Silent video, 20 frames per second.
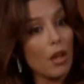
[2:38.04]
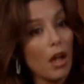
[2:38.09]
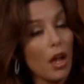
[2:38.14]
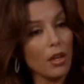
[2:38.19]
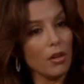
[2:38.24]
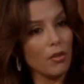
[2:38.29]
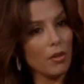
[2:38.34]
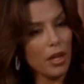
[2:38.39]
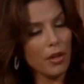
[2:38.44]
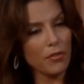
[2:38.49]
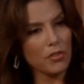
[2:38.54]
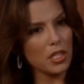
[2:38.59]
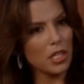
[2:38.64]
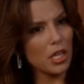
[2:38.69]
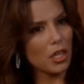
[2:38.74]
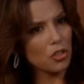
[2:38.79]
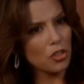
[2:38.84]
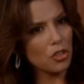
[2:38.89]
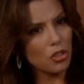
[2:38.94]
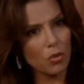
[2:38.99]
I don't have to
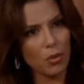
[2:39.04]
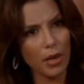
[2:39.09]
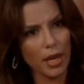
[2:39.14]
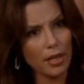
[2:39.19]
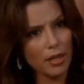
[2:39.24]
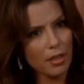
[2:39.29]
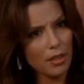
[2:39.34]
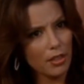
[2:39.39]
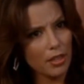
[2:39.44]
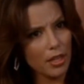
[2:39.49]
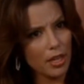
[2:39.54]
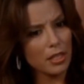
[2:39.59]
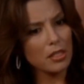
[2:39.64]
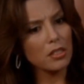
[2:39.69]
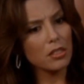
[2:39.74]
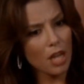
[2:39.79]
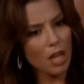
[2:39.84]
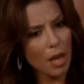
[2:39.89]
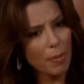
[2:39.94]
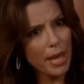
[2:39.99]
get you anything
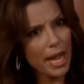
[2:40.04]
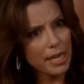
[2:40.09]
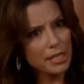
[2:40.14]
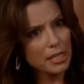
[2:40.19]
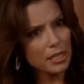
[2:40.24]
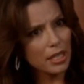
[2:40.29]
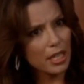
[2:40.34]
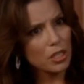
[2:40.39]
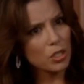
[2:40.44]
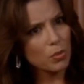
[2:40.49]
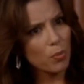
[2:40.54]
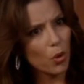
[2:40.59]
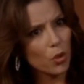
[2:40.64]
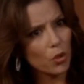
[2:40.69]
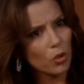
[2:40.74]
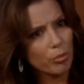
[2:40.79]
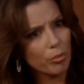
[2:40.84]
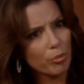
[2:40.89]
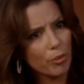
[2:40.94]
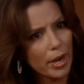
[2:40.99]
and stop acting like a
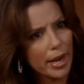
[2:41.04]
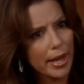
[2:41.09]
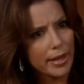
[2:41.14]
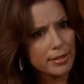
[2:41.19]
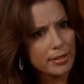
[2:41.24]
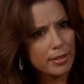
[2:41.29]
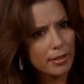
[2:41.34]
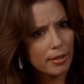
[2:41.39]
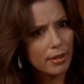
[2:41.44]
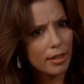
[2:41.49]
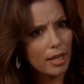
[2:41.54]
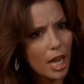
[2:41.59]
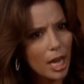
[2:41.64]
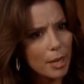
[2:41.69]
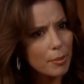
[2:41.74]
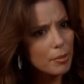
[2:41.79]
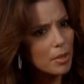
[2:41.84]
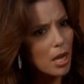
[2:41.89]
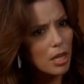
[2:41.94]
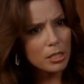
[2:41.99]
spoiled brat.
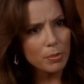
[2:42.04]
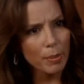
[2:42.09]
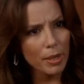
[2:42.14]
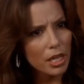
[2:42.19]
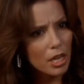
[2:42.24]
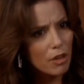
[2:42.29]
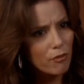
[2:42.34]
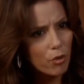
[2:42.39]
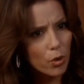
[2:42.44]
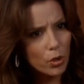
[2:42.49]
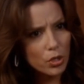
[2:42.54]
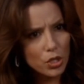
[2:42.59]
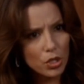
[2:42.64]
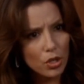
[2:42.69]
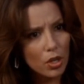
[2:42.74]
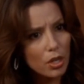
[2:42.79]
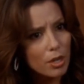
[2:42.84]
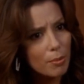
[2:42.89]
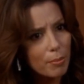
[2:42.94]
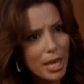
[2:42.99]
I am not spending a
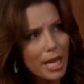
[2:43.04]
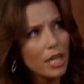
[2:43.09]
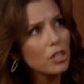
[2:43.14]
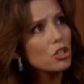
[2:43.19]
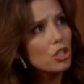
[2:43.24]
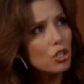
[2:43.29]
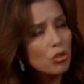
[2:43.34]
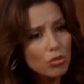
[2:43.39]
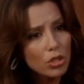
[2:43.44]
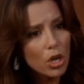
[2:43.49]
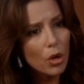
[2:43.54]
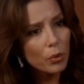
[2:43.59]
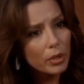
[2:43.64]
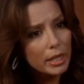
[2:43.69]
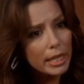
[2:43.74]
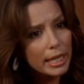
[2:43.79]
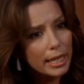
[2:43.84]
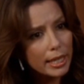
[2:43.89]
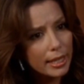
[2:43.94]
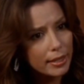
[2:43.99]
fortune on a bed you
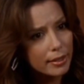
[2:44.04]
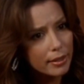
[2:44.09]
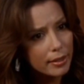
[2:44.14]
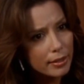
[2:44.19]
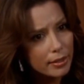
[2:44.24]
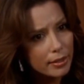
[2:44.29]
don't need.